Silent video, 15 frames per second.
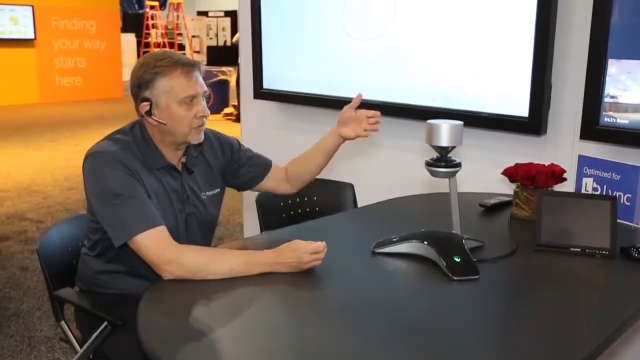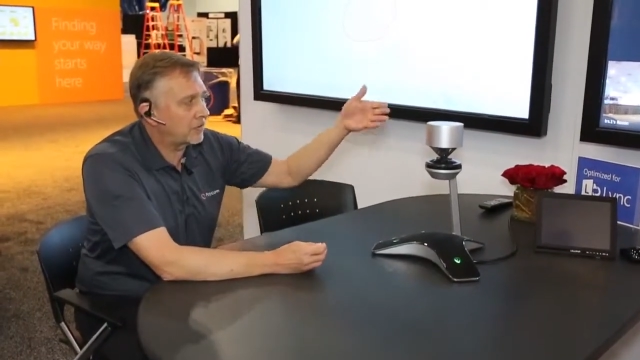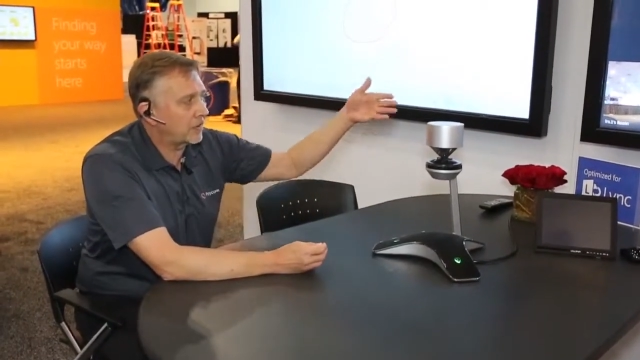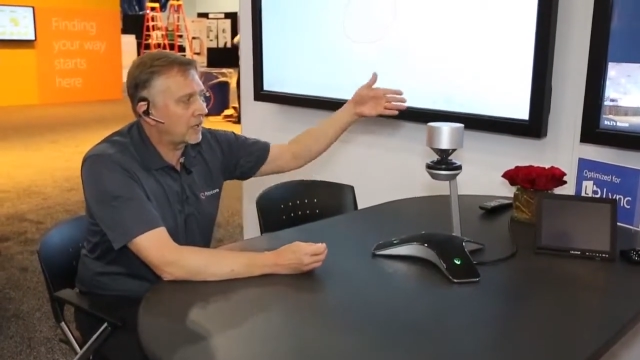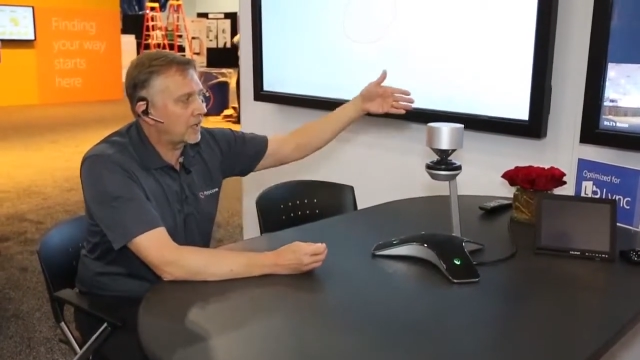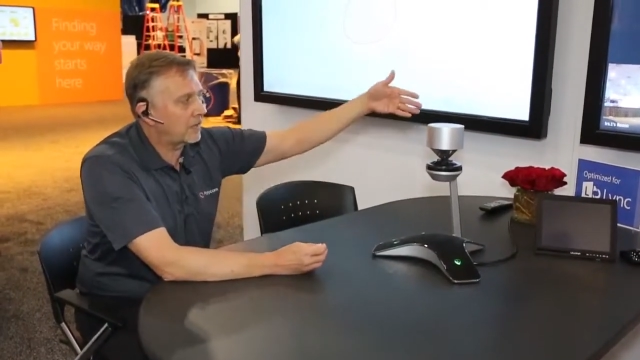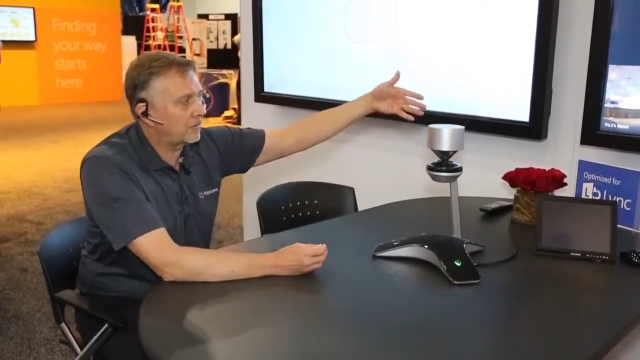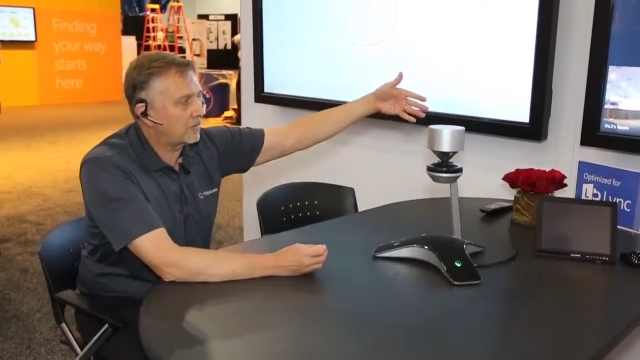is
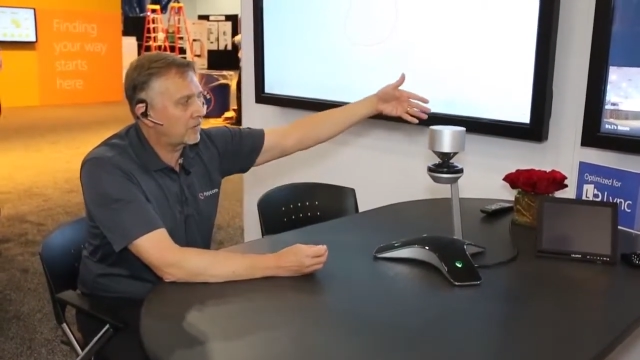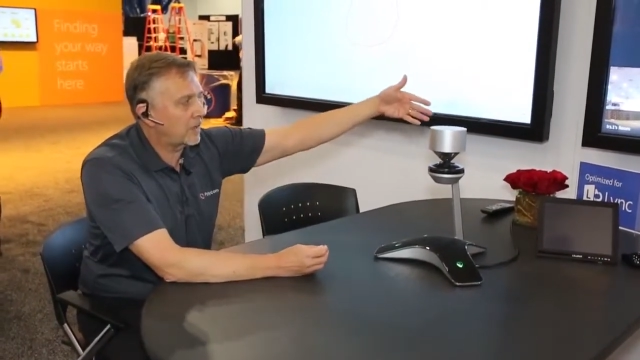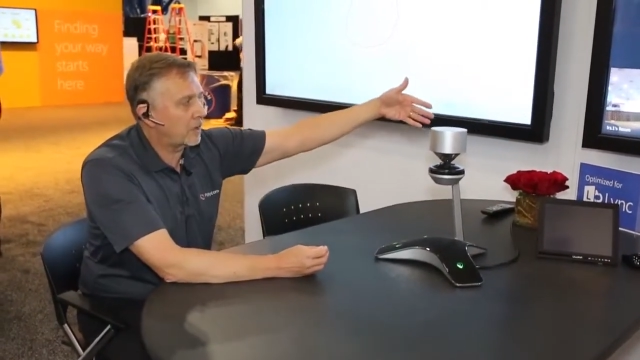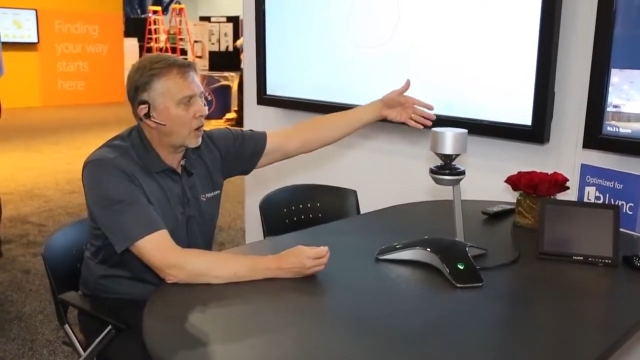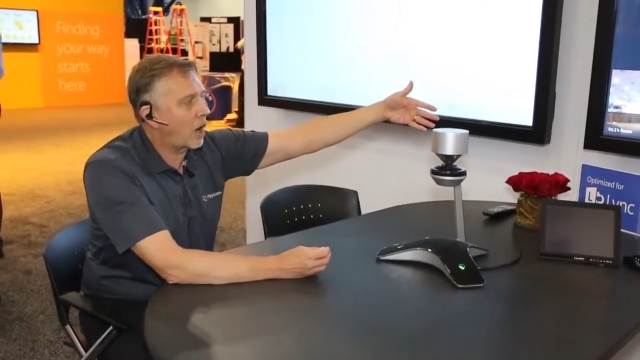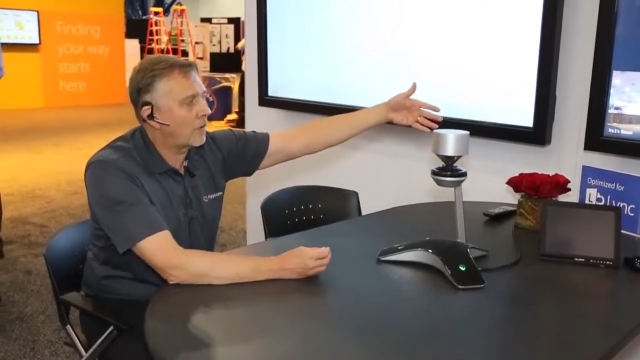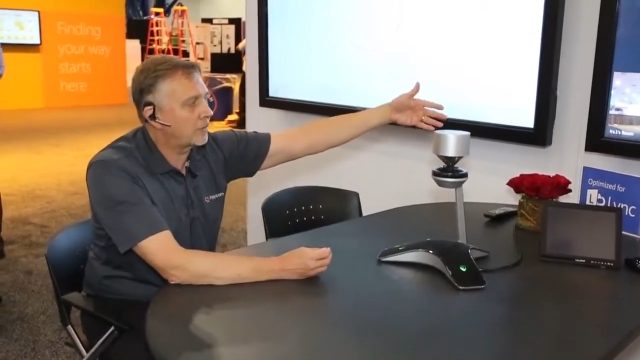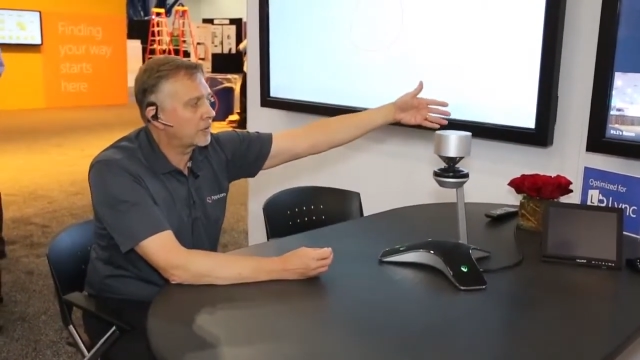that it
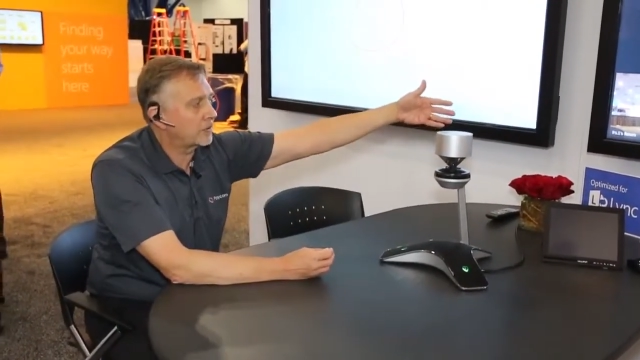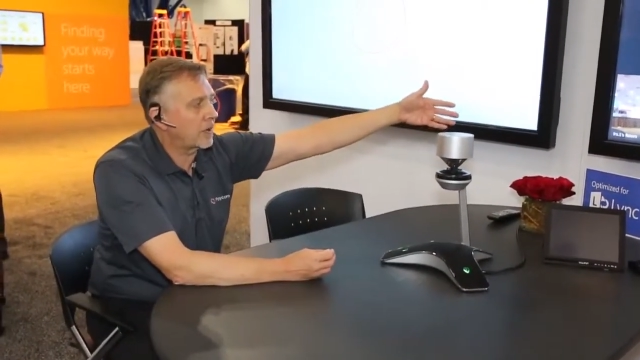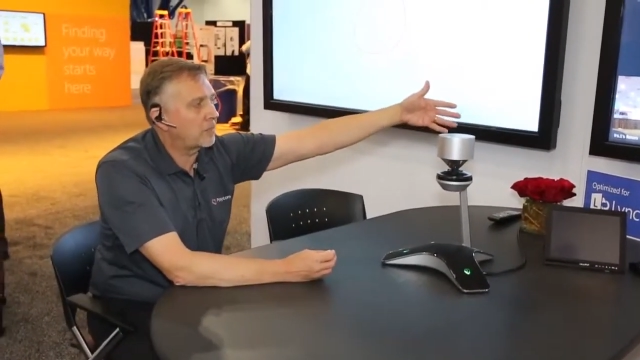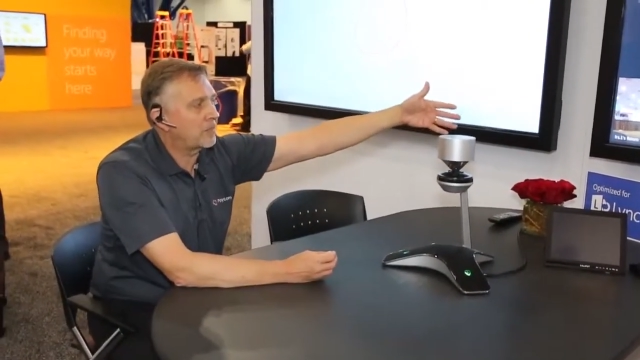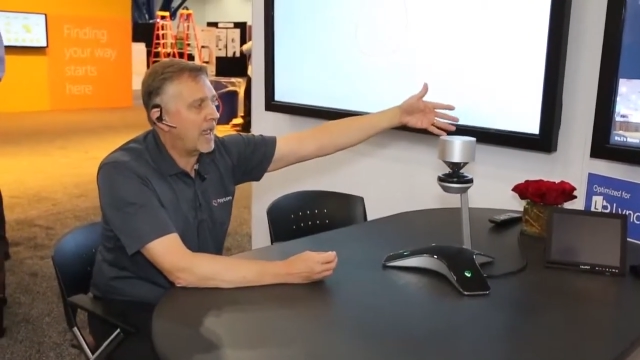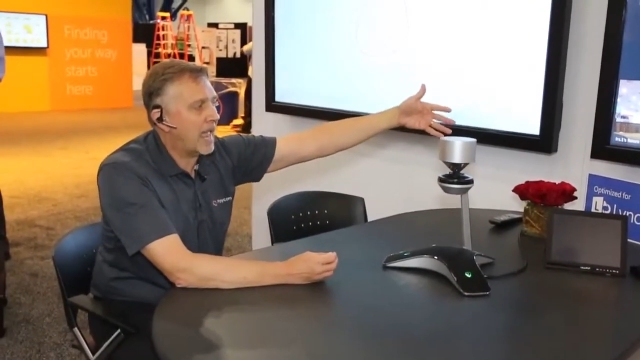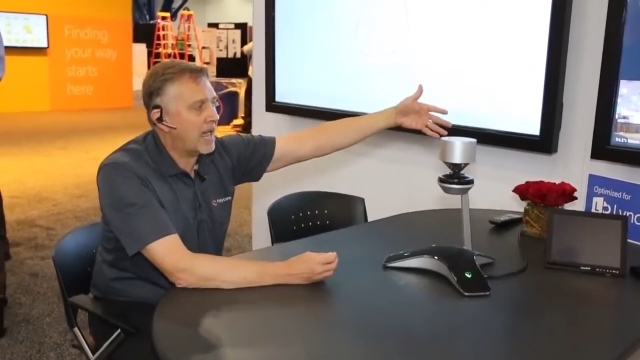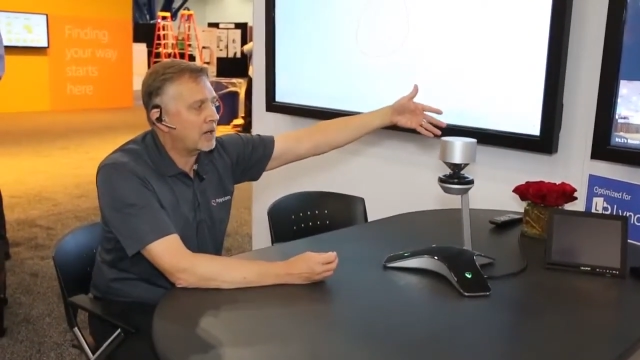offers a
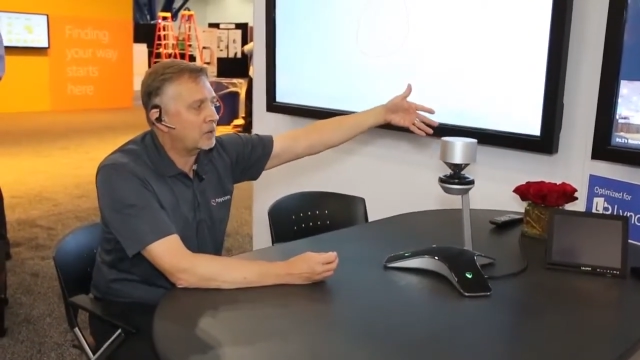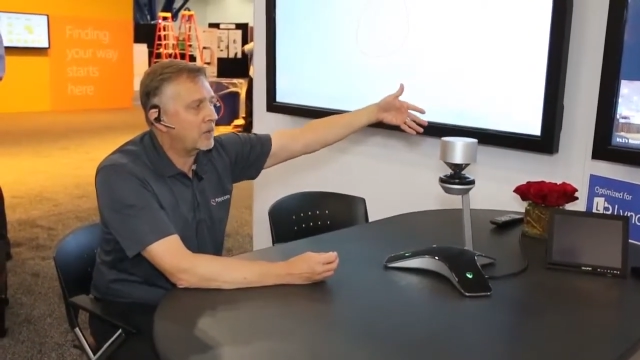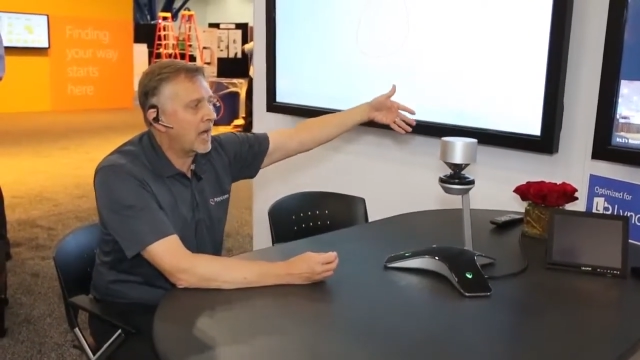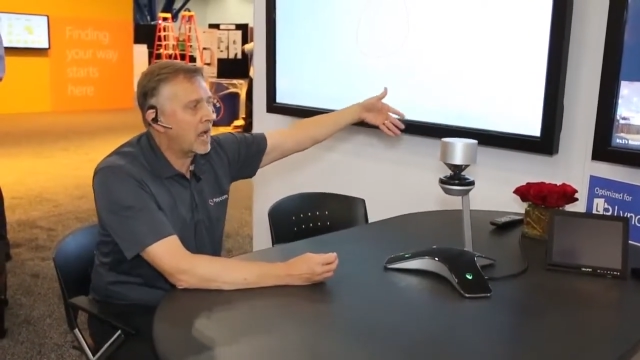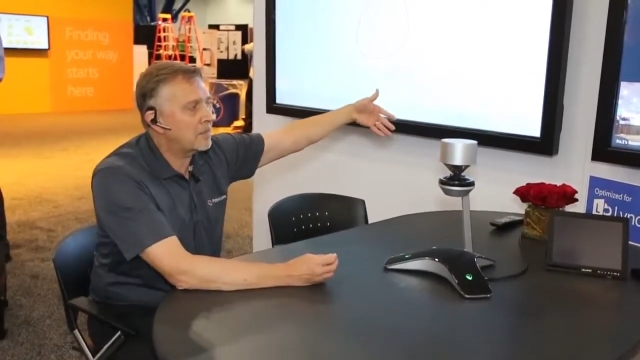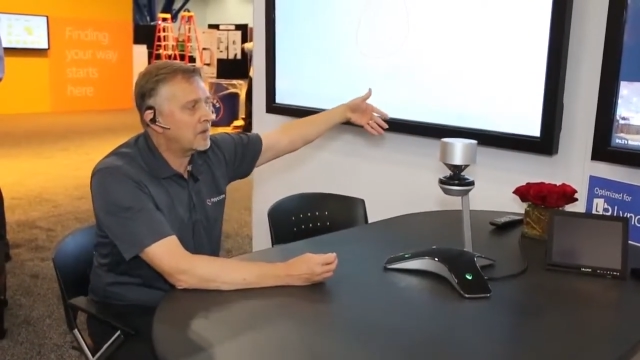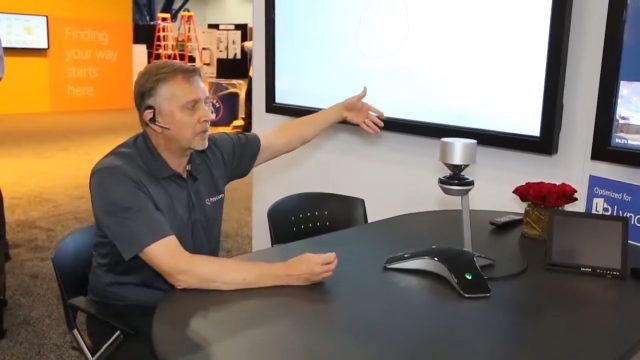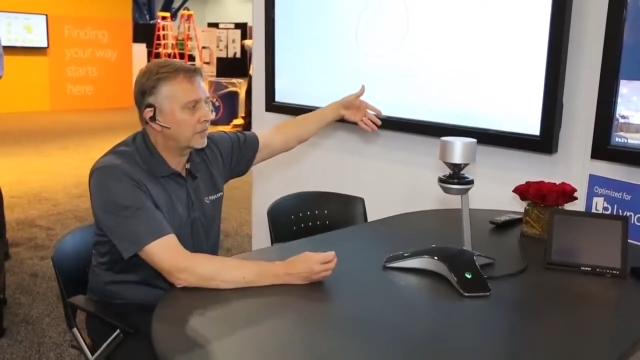
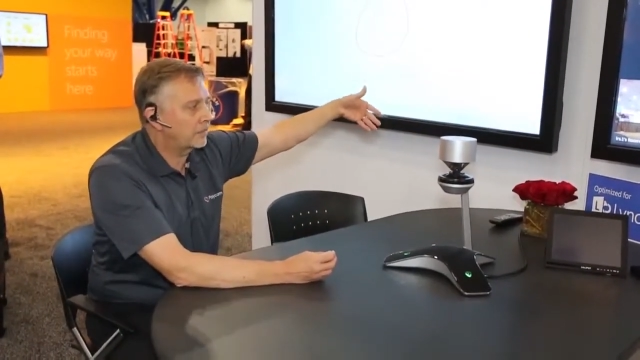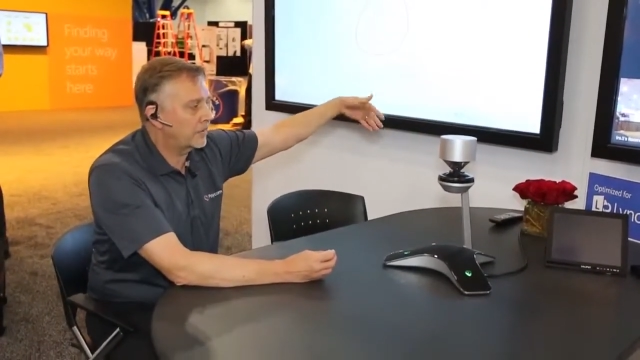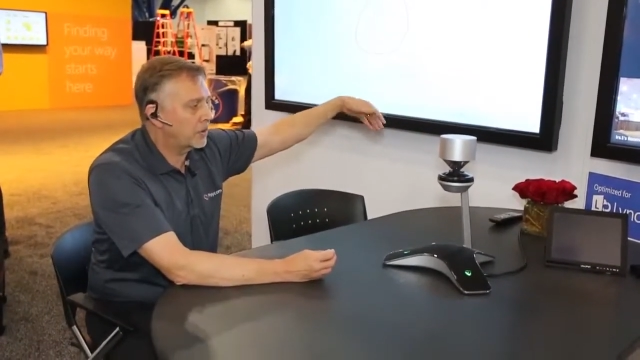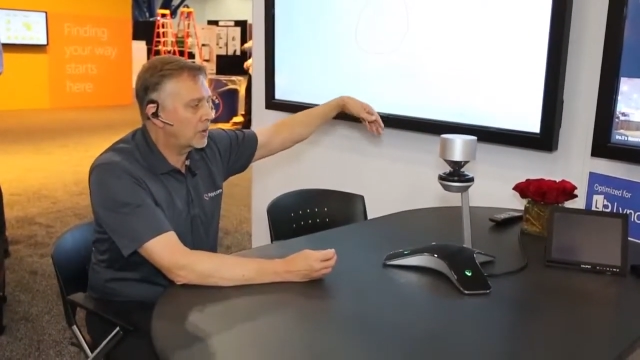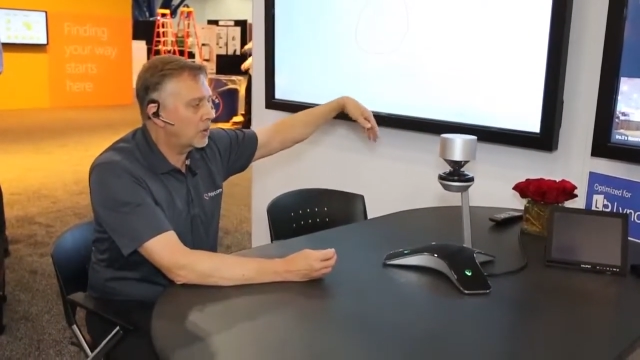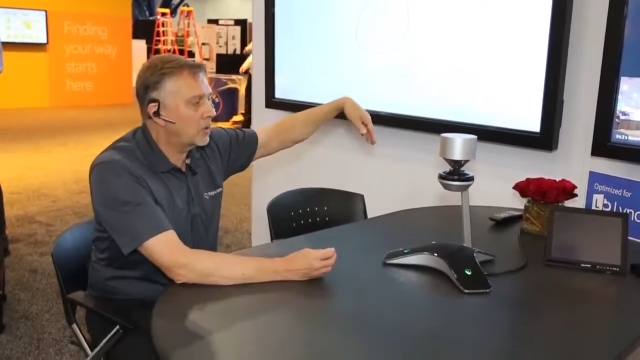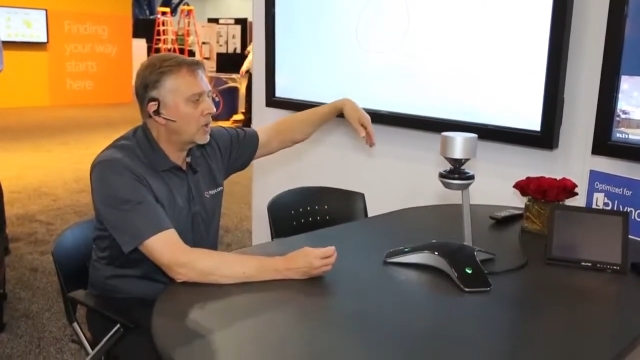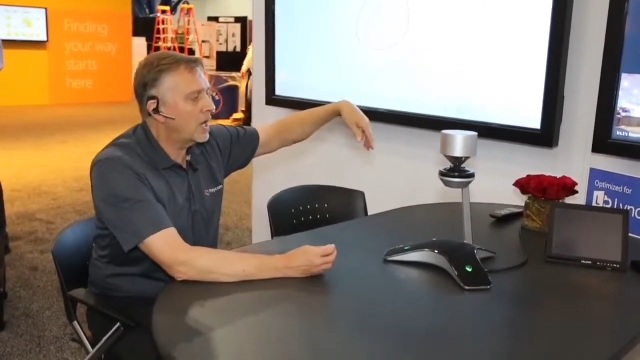panoramic
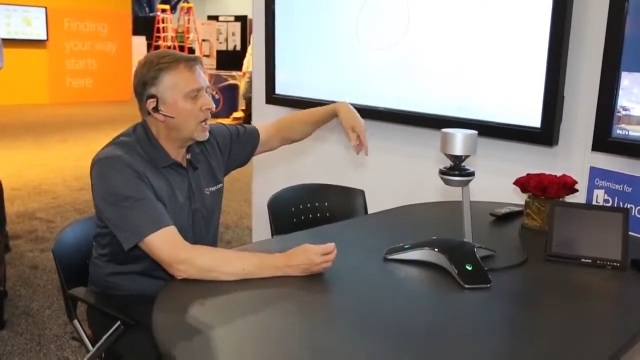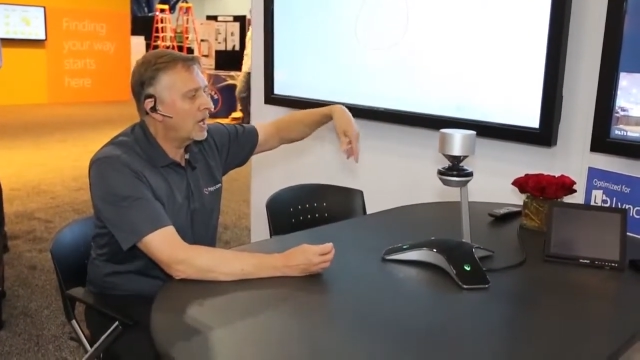view.